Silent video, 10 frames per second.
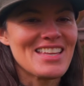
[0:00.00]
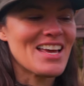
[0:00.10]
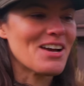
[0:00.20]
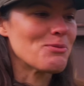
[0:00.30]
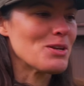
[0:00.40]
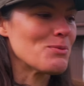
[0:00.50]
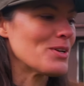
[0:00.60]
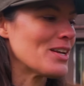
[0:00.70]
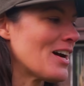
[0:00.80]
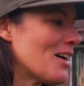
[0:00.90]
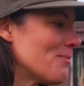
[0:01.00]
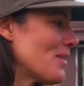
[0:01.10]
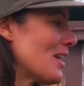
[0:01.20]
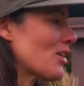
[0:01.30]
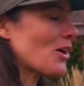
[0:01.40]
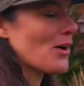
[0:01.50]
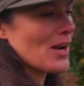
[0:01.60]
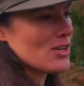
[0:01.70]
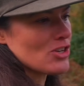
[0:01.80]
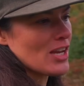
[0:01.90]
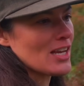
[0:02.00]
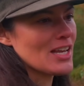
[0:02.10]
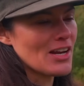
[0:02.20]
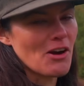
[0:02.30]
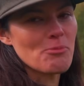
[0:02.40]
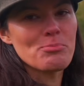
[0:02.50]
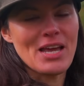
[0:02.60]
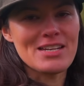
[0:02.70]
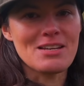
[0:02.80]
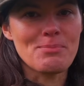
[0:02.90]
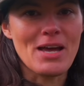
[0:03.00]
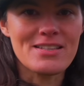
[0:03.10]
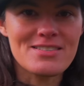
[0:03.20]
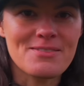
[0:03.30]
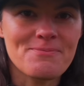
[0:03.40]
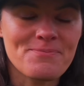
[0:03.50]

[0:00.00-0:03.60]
that we would um, encourage like in our planting beds.